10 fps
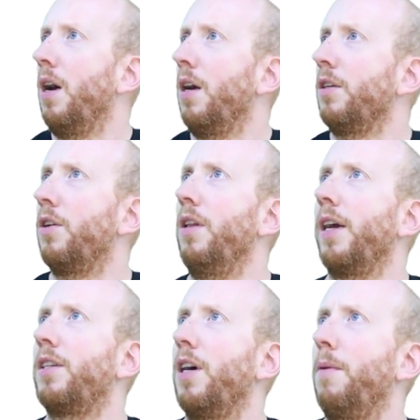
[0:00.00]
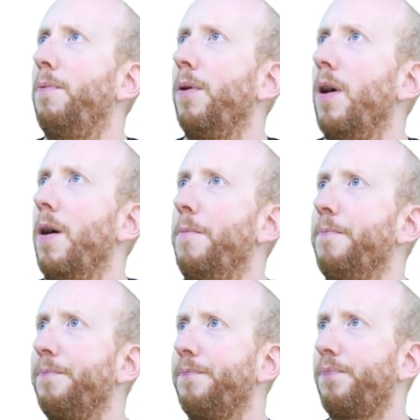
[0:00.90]
So next up
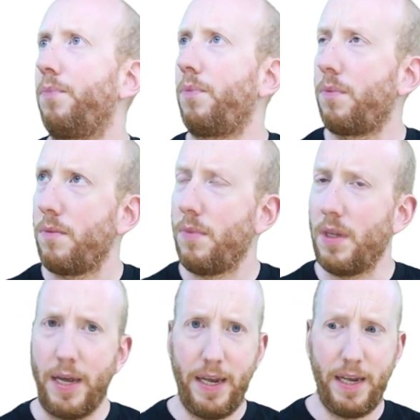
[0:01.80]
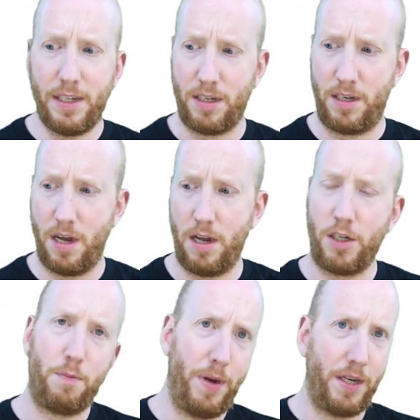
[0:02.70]
is the
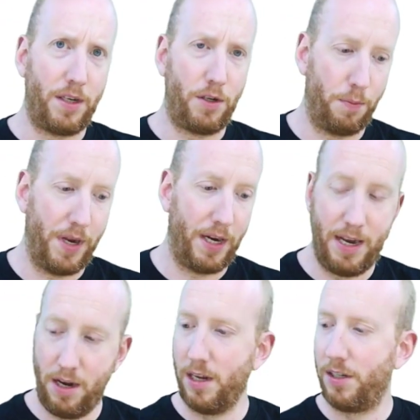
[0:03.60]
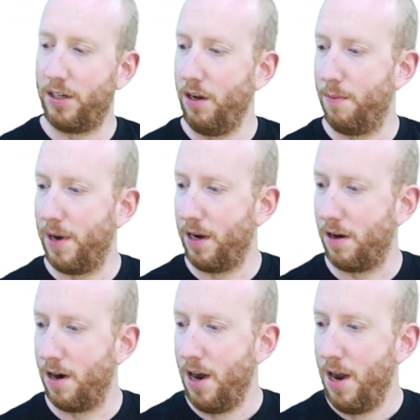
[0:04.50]
split top deck, and you can see on my
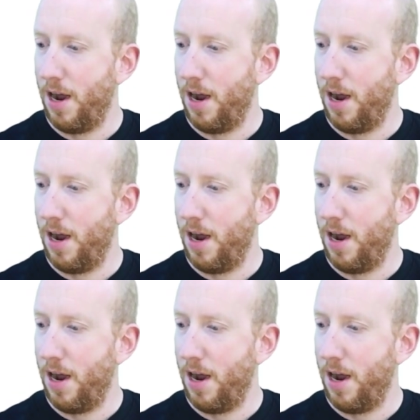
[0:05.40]
car,